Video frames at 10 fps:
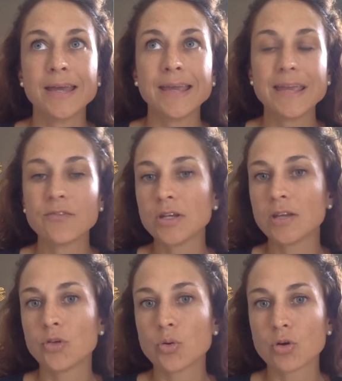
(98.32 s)
Even
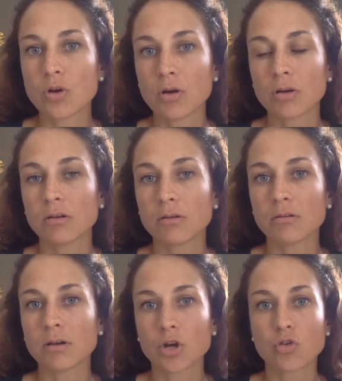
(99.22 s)
if you're not
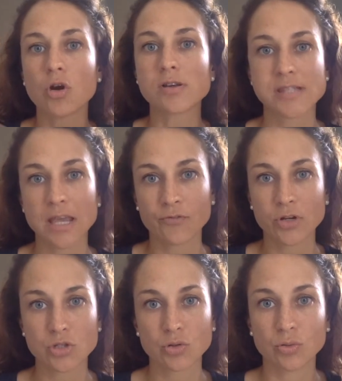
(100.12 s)
across
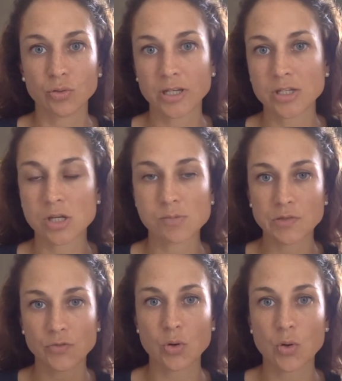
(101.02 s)
every tool in terms
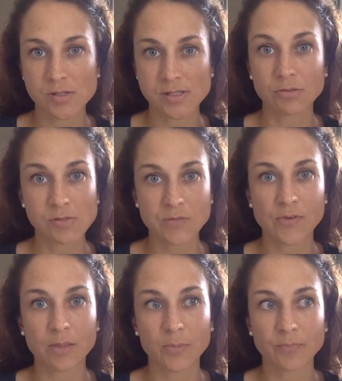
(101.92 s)
of your skills
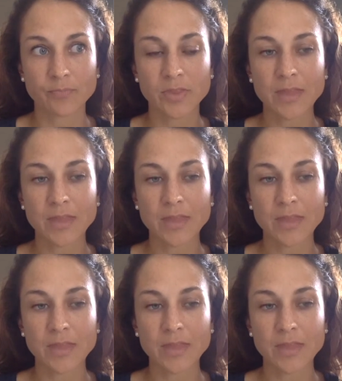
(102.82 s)
development,